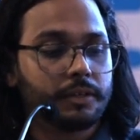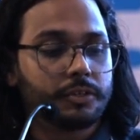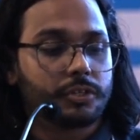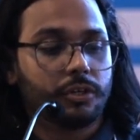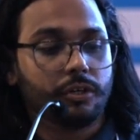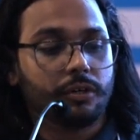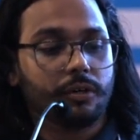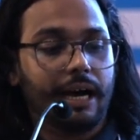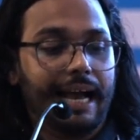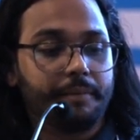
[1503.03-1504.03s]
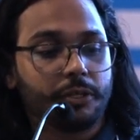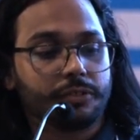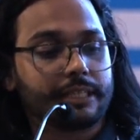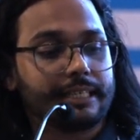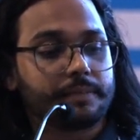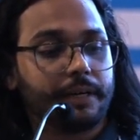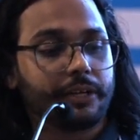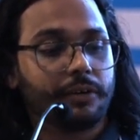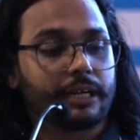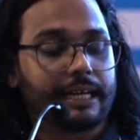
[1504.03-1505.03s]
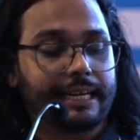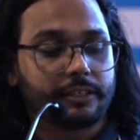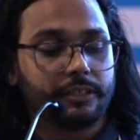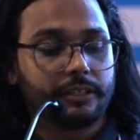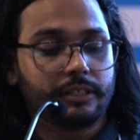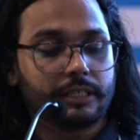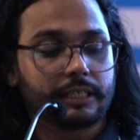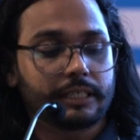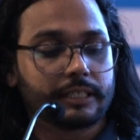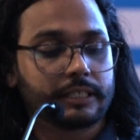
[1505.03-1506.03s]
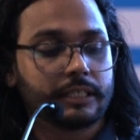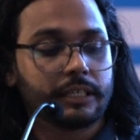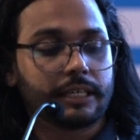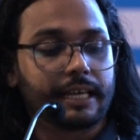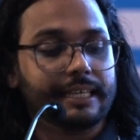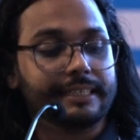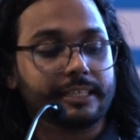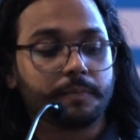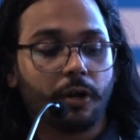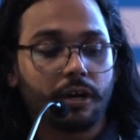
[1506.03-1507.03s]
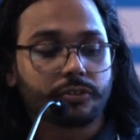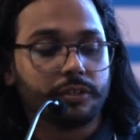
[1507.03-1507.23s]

So I'm using this particular connector in this block.